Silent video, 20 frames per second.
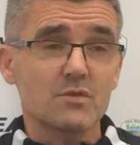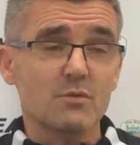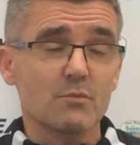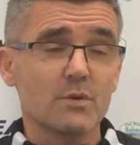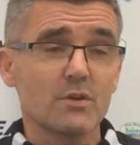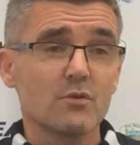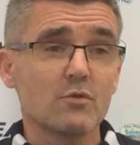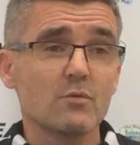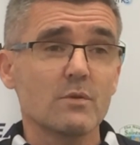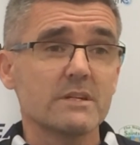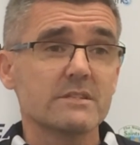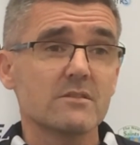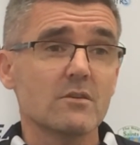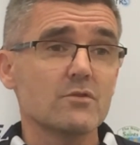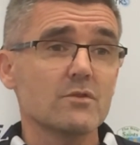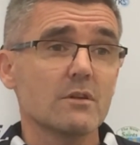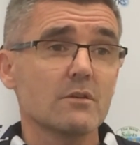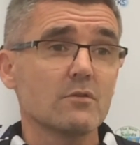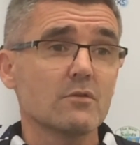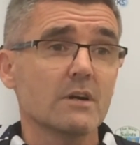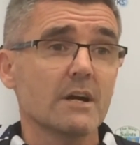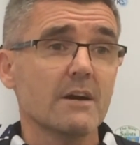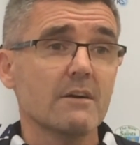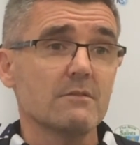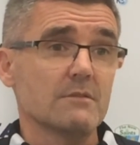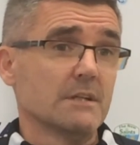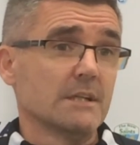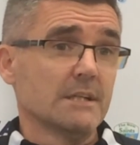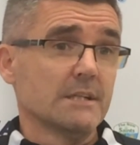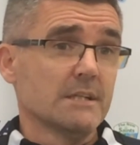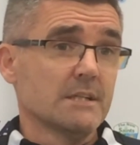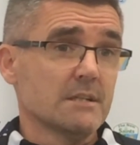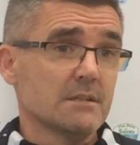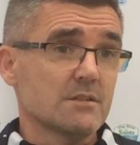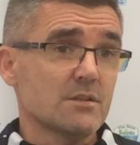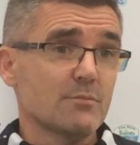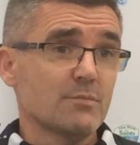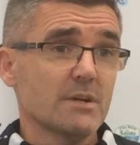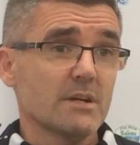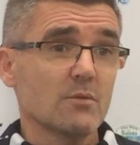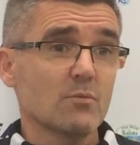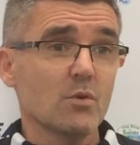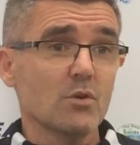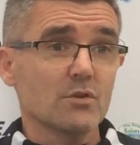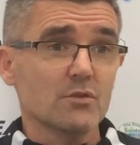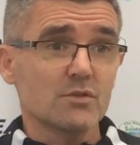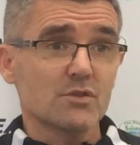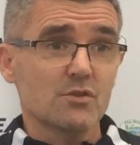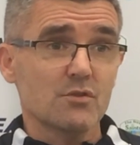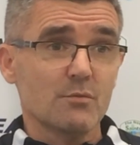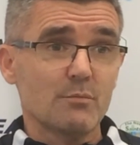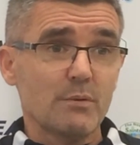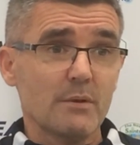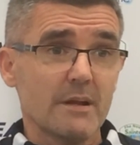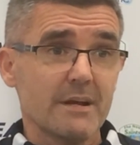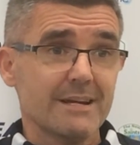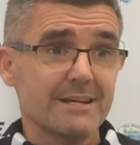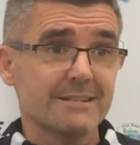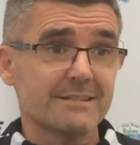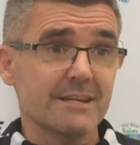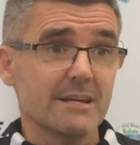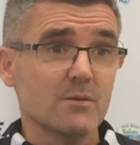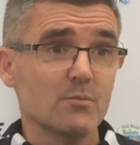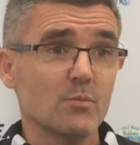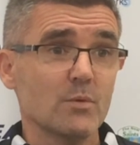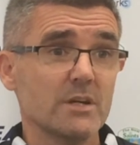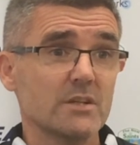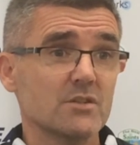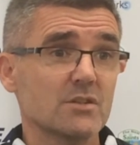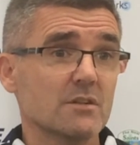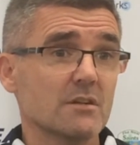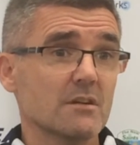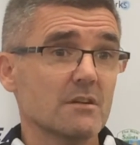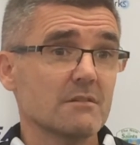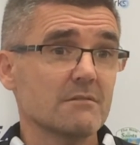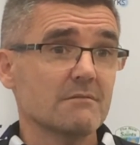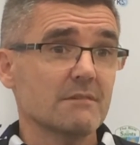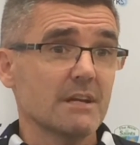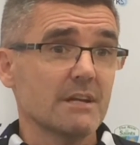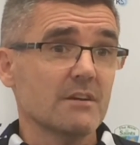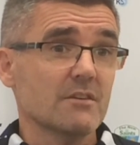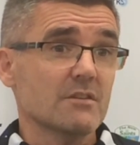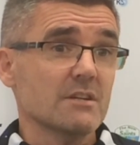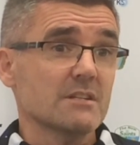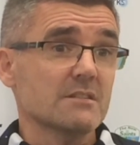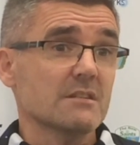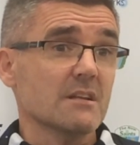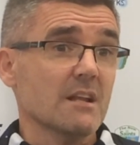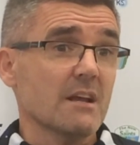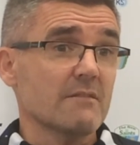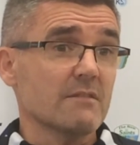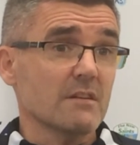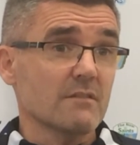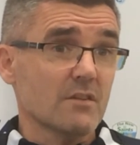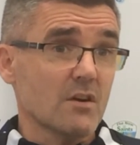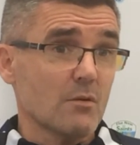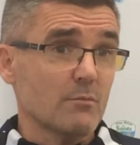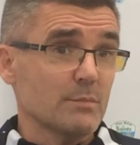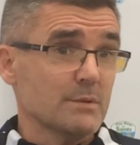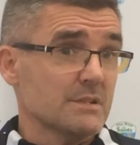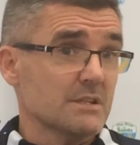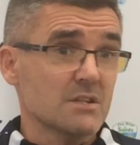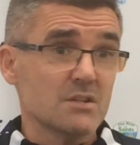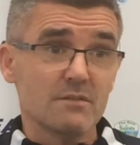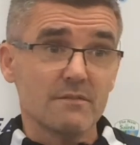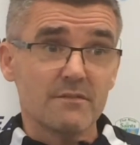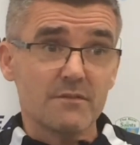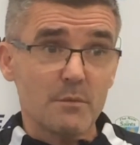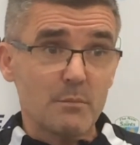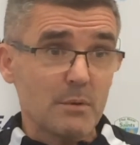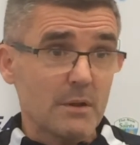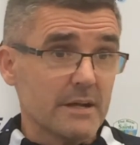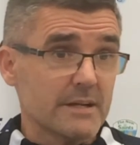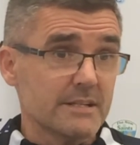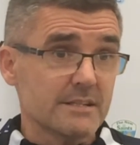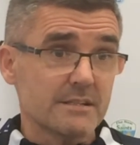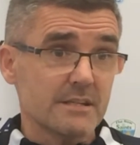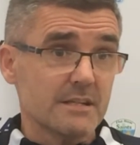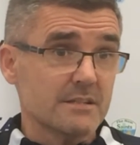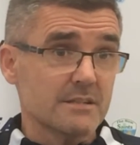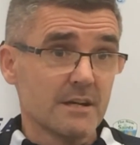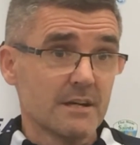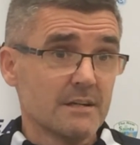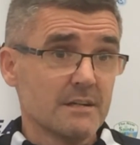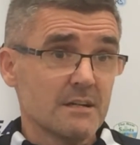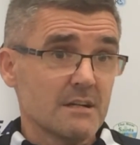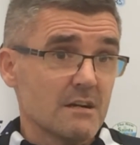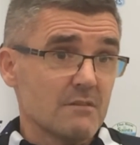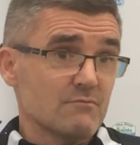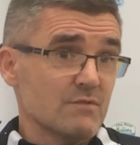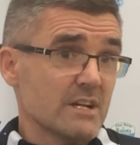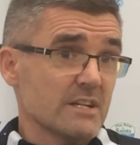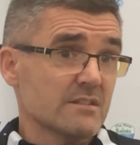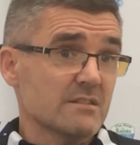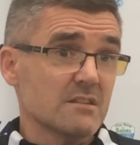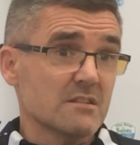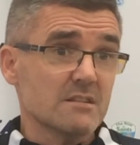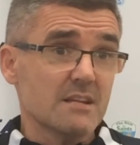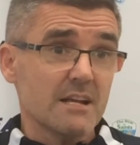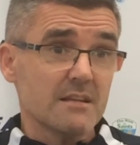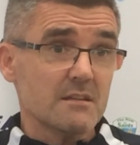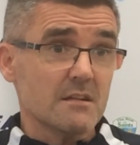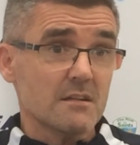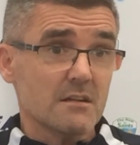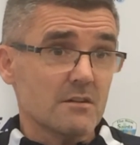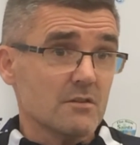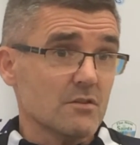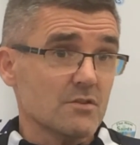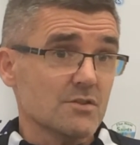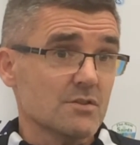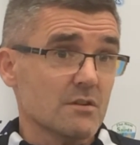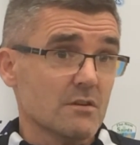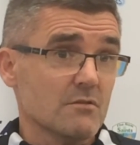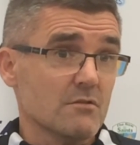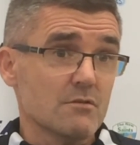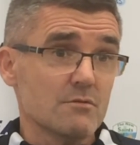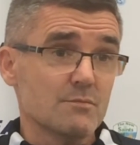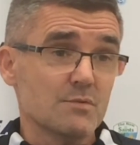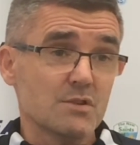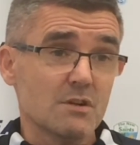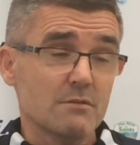So we're always on the lookout to bring one or two players in which can increase the level of competition for places and raise the standard across the group.